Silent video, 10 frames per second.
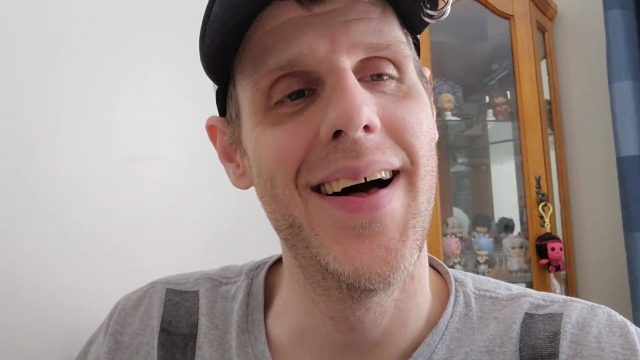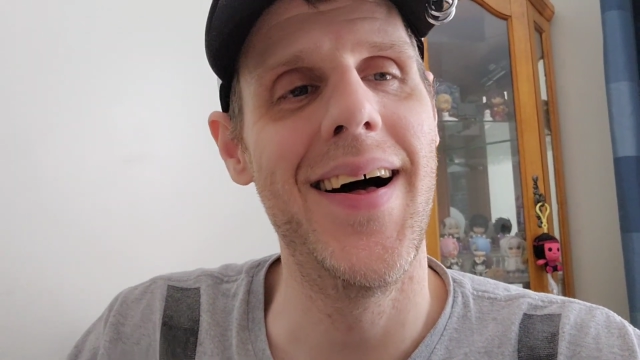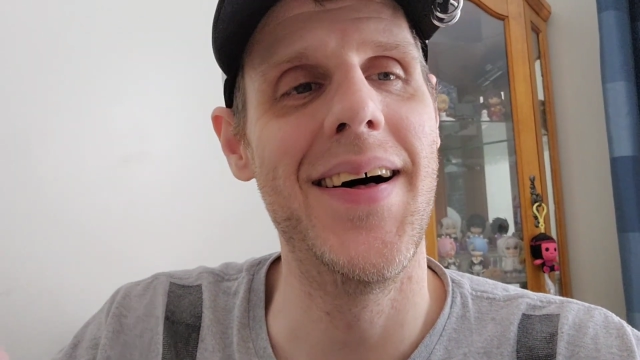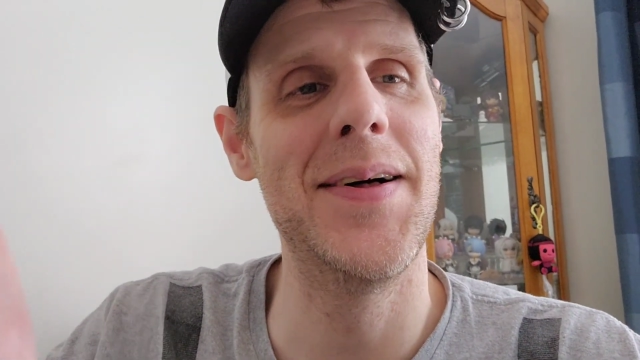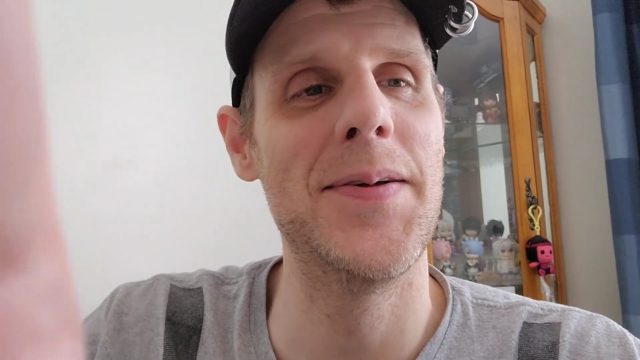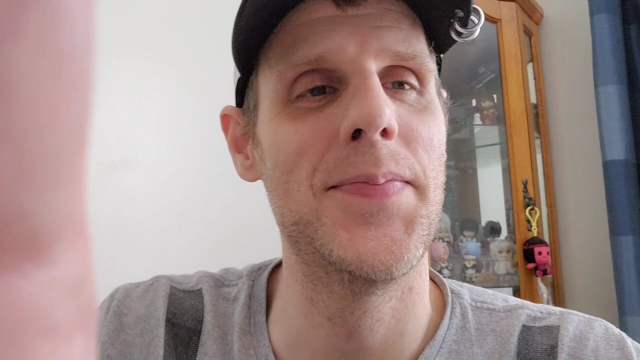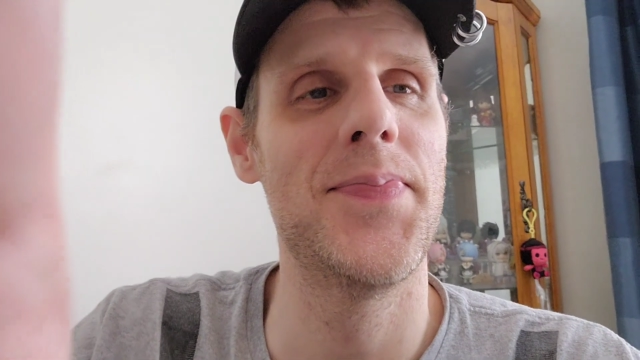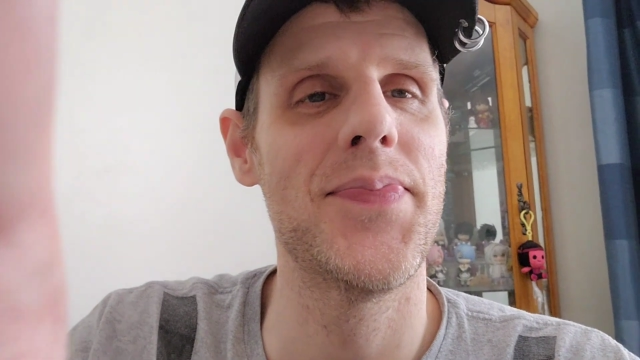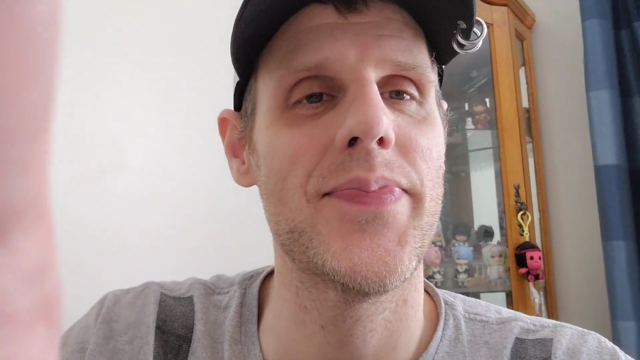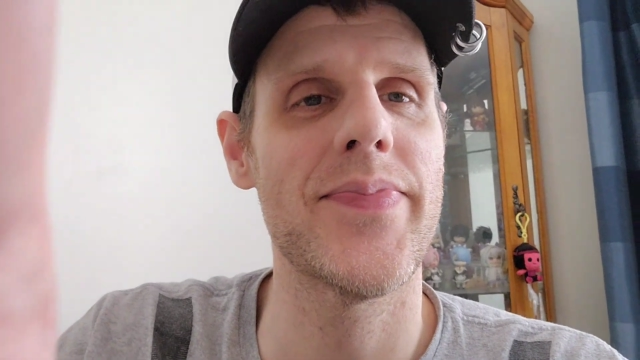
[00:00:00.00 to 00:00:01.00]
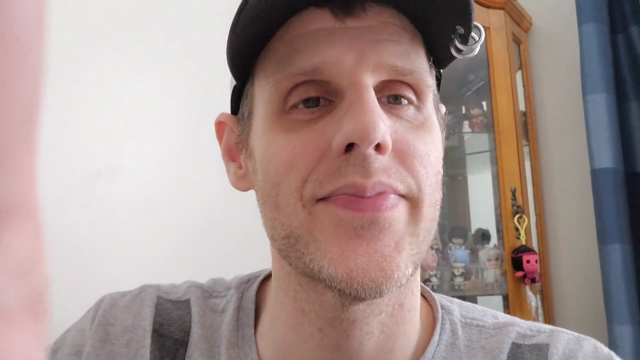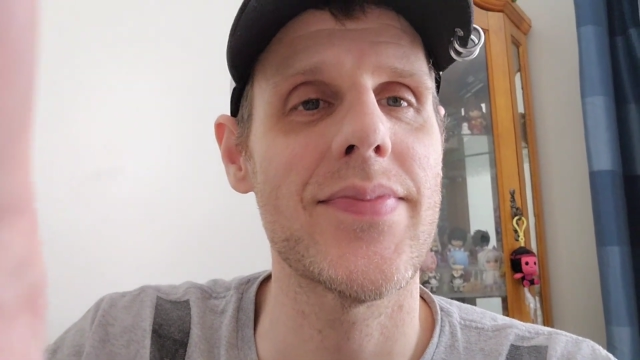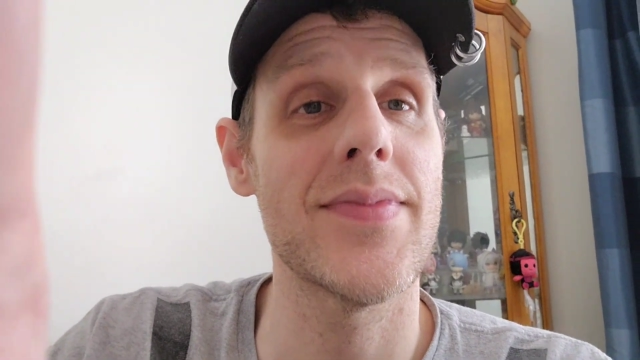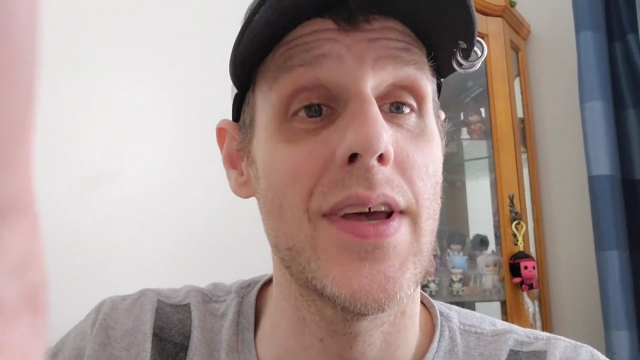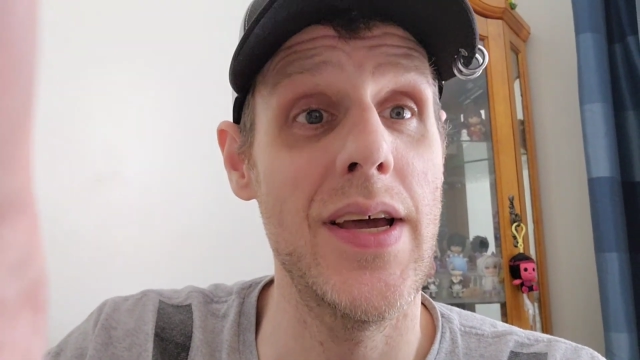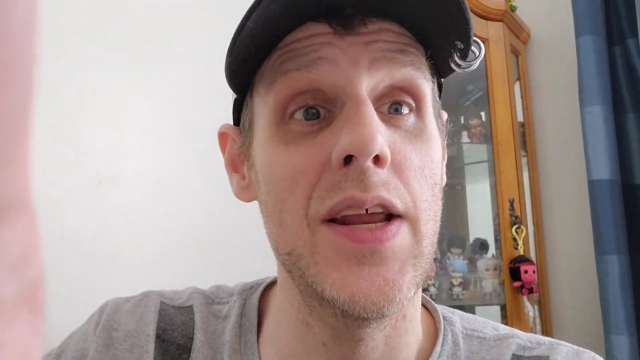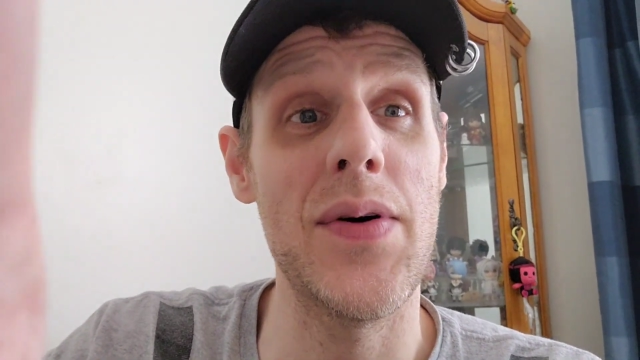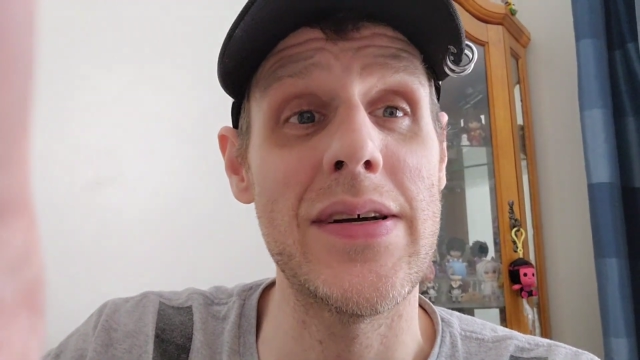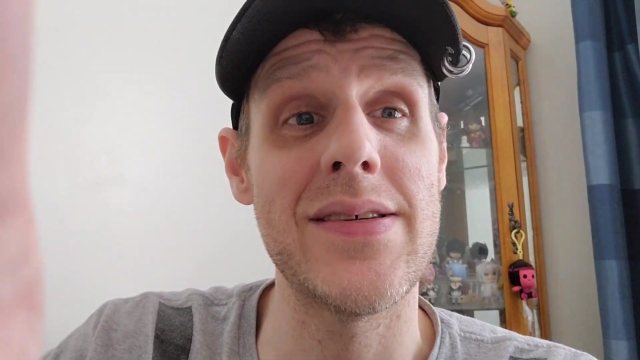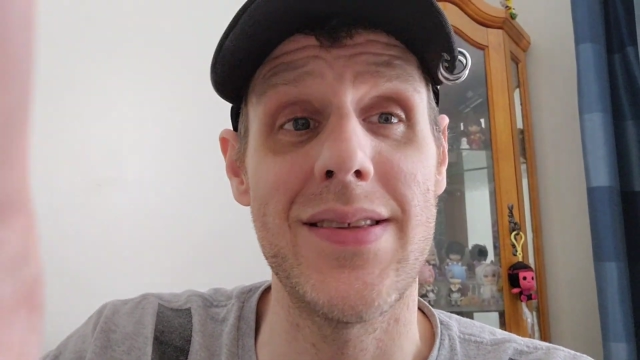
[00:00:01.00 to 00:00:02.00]
Um,
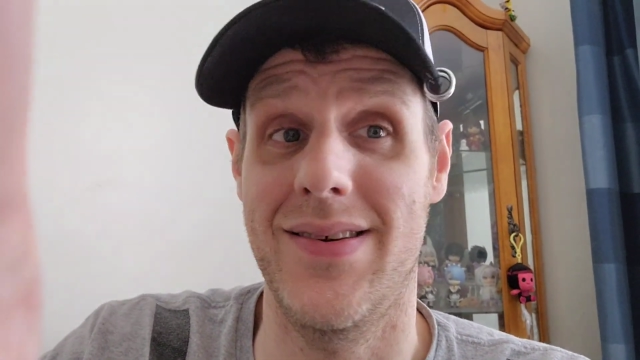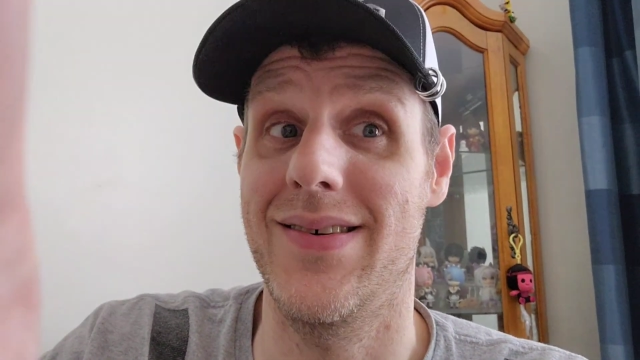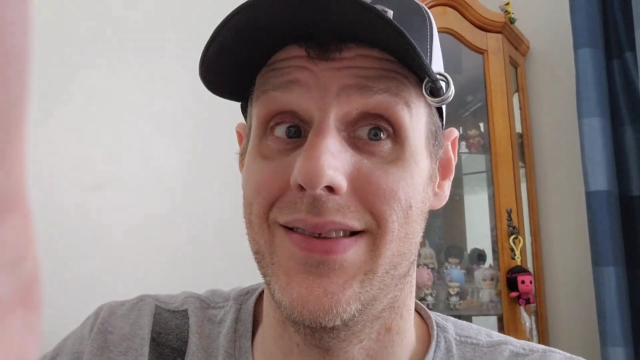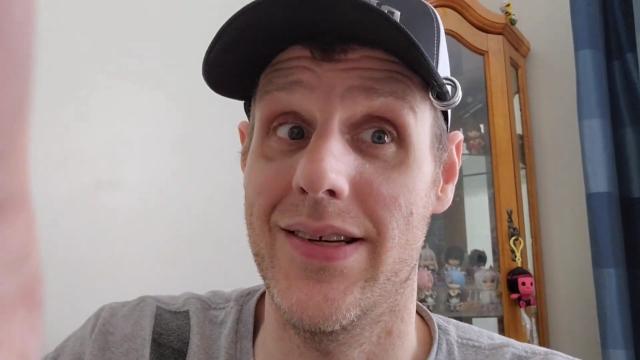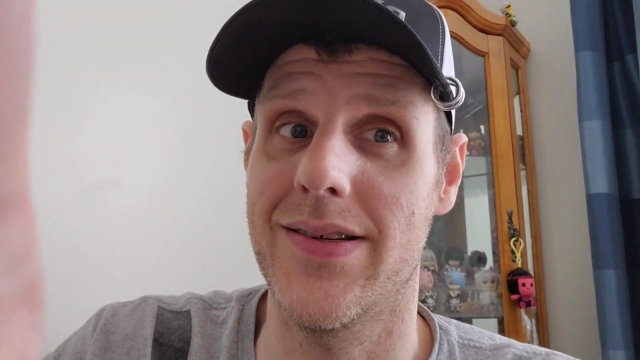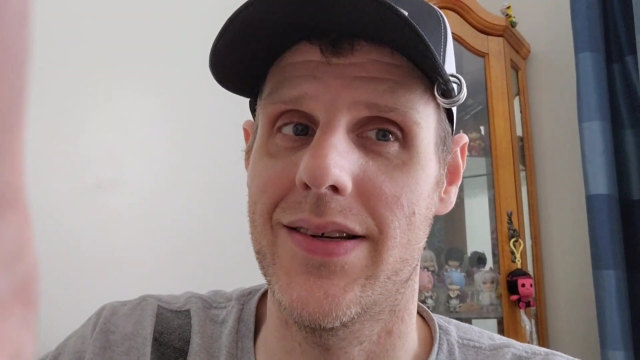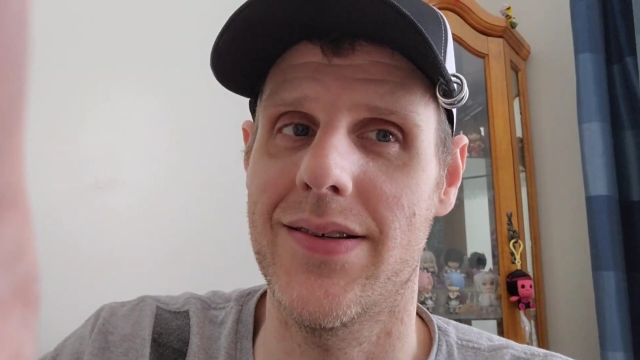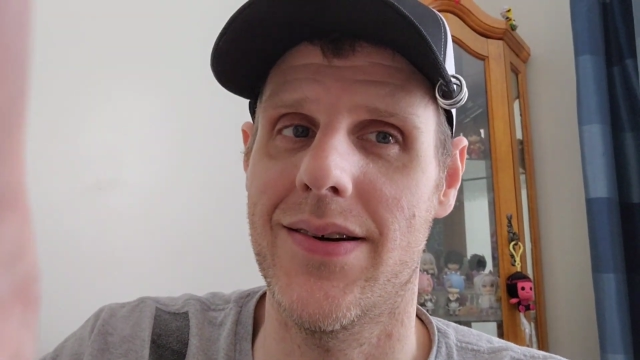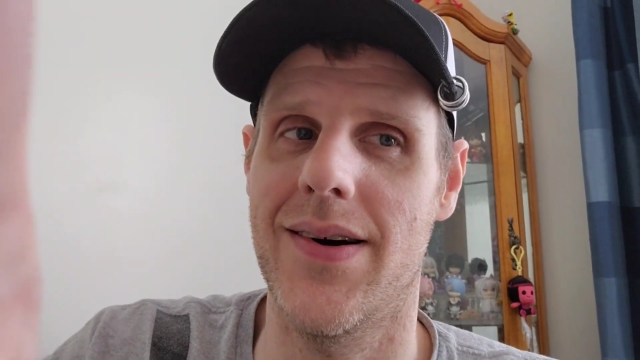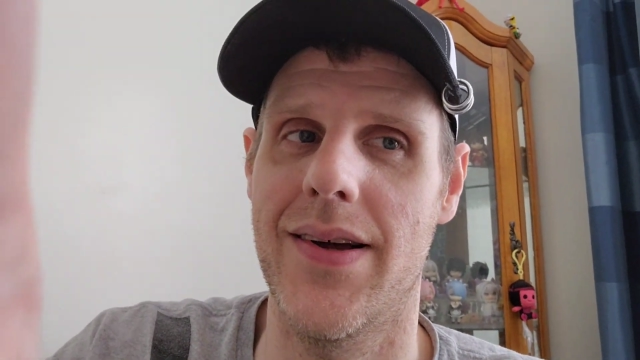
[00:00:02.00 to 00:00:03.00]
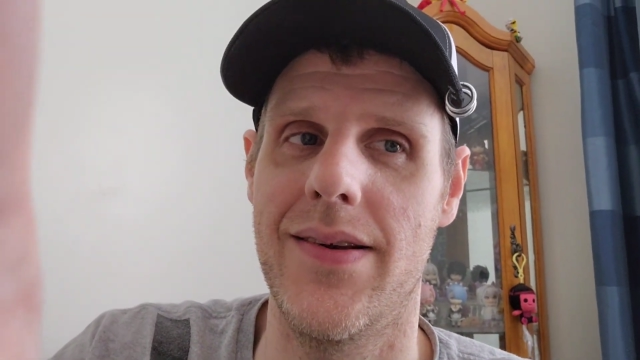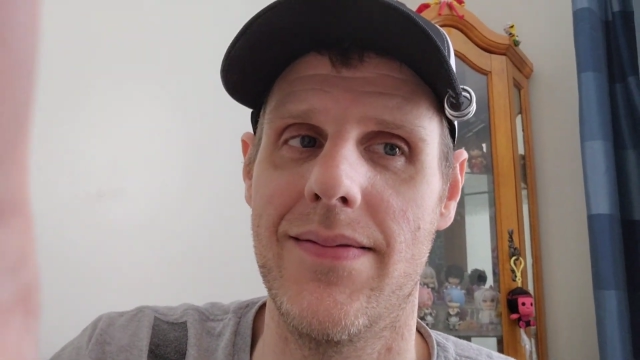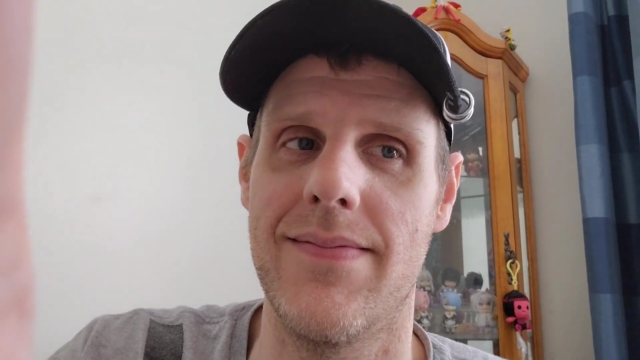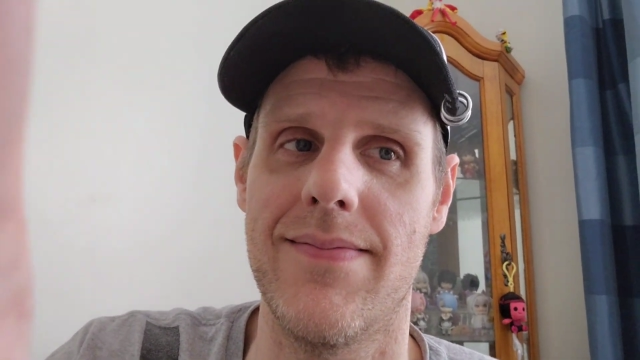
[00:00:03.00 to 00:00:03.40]
anyways, let's get started.